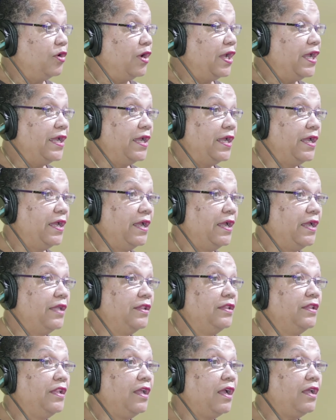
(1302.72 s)
Now you have to find a
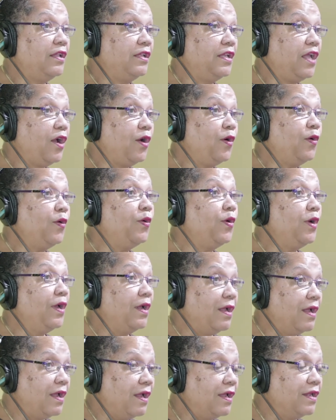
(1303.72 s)
different sort of arrangement.